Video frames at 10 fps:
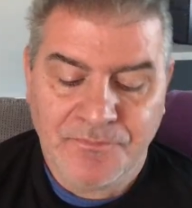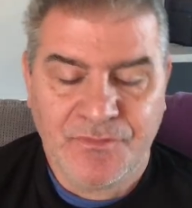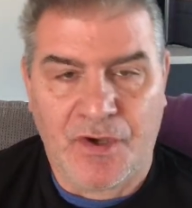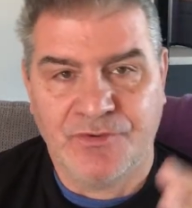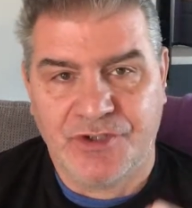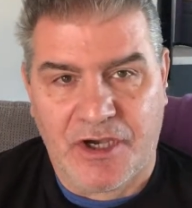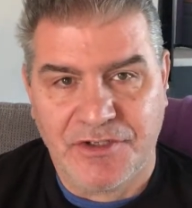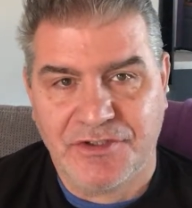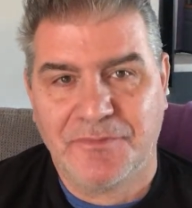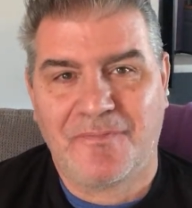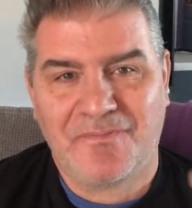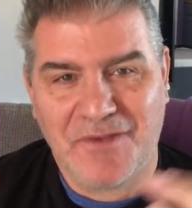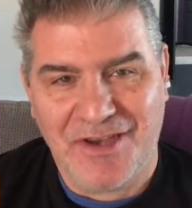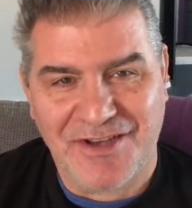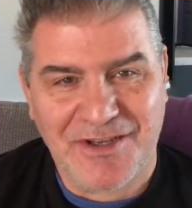Don't judge.
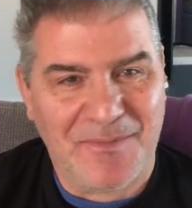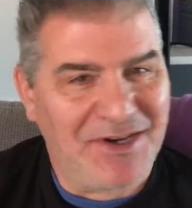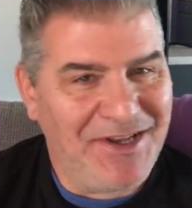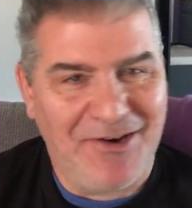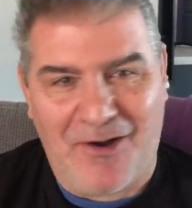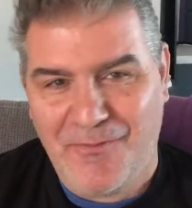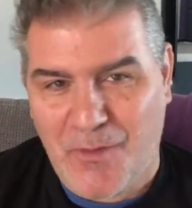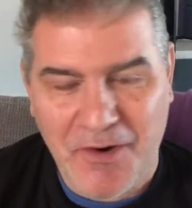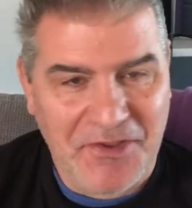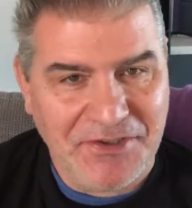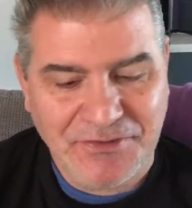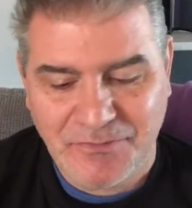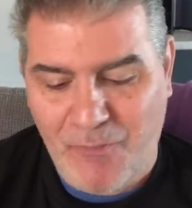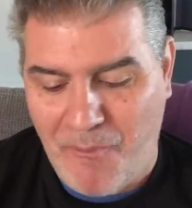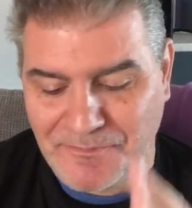Yes, I'm going to eat all 4 of these.
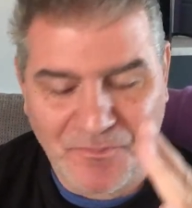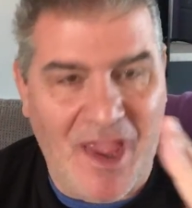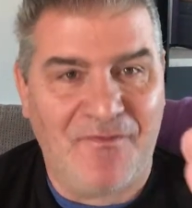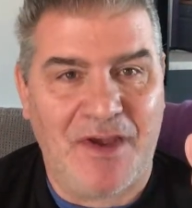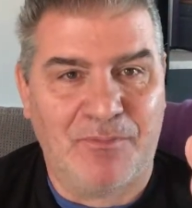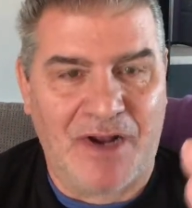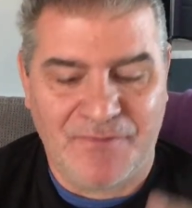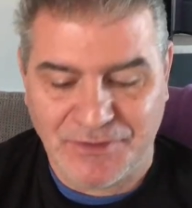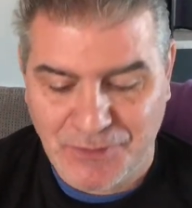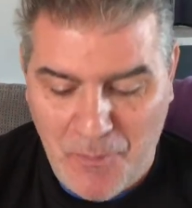Haven't had breakfast.